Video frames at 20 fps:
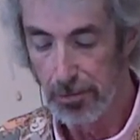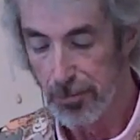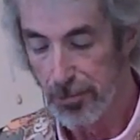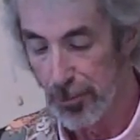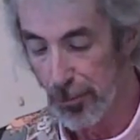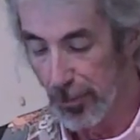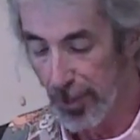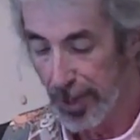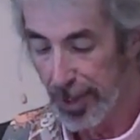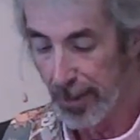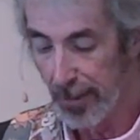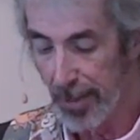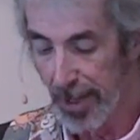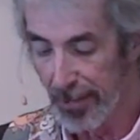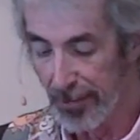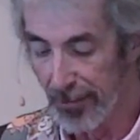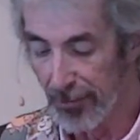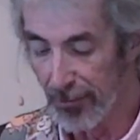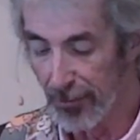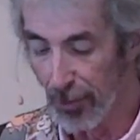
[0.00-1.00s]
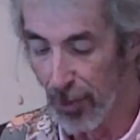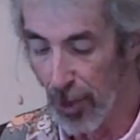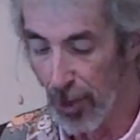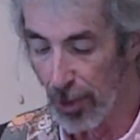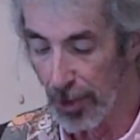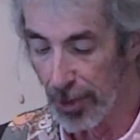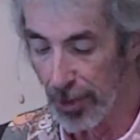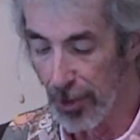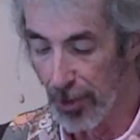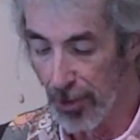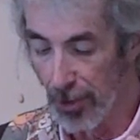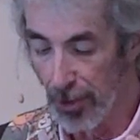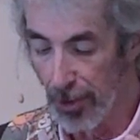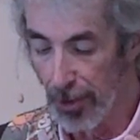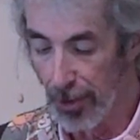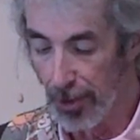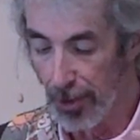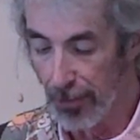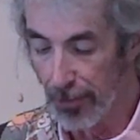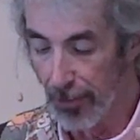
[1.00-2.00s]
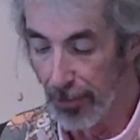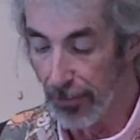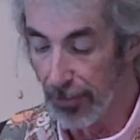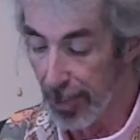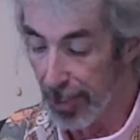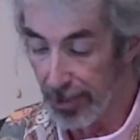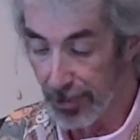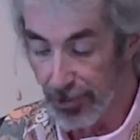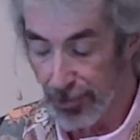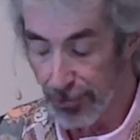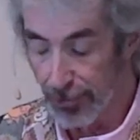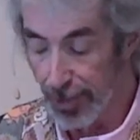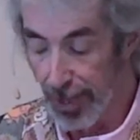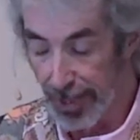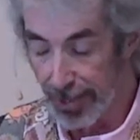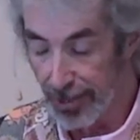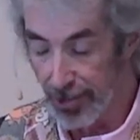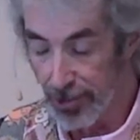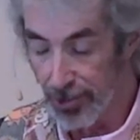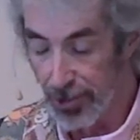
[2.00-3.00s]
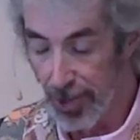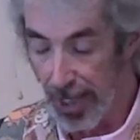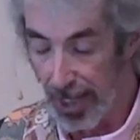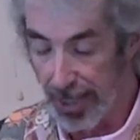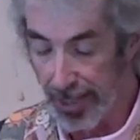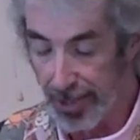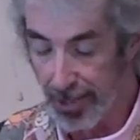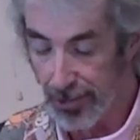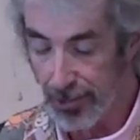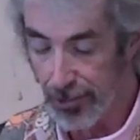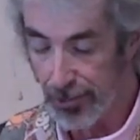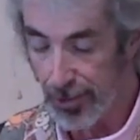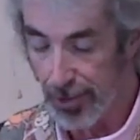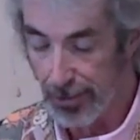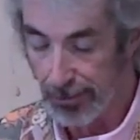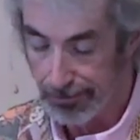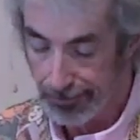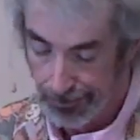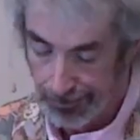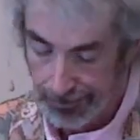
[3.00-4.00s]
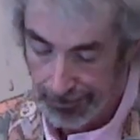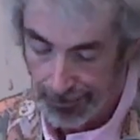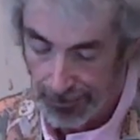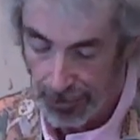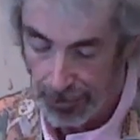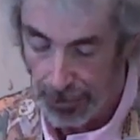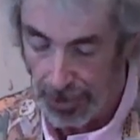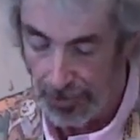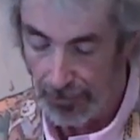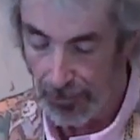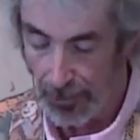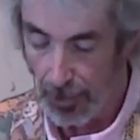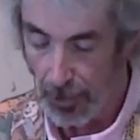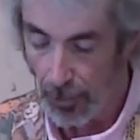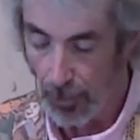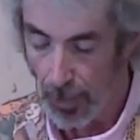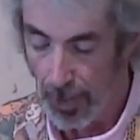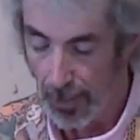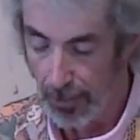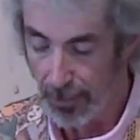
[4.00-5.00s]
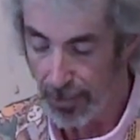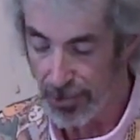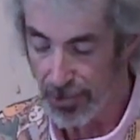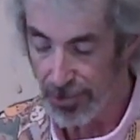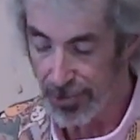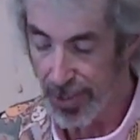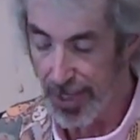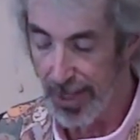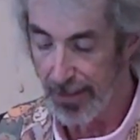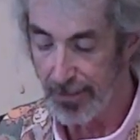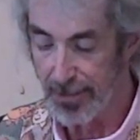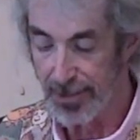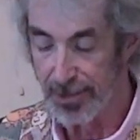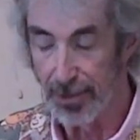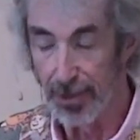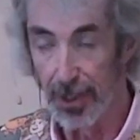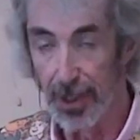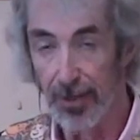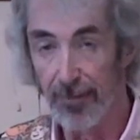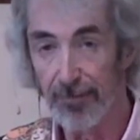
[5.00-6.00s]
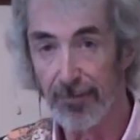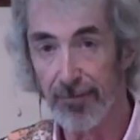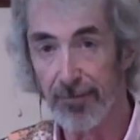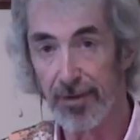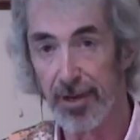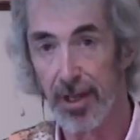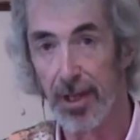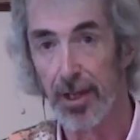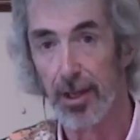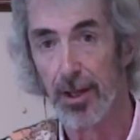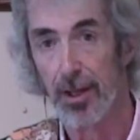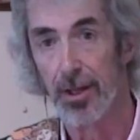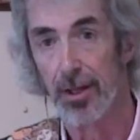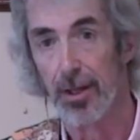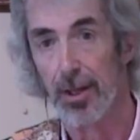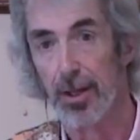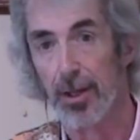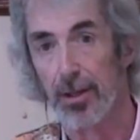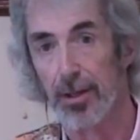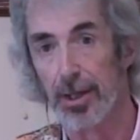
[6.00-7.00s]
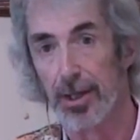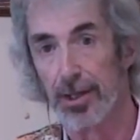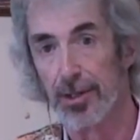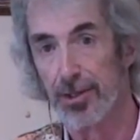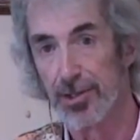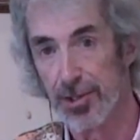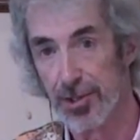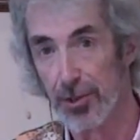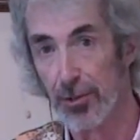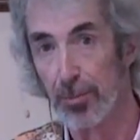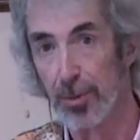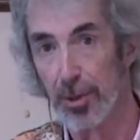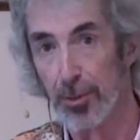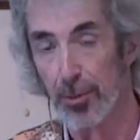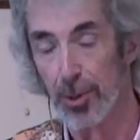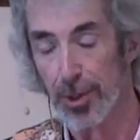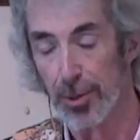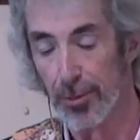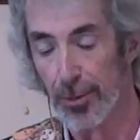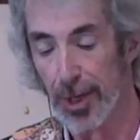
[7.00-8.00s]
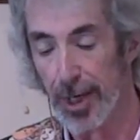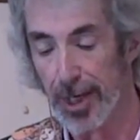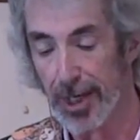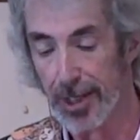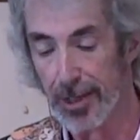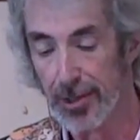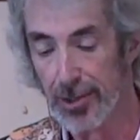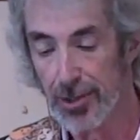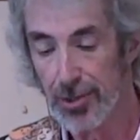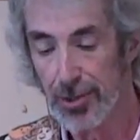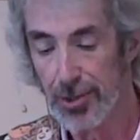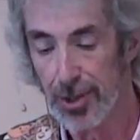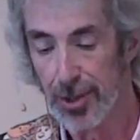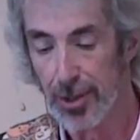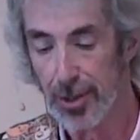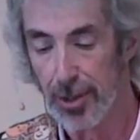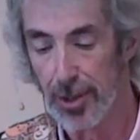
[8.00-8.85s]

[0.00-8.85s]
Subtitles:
So think about this long and hard. Are there things you'd like to change? You never know how much time is left. They can still be rearranged.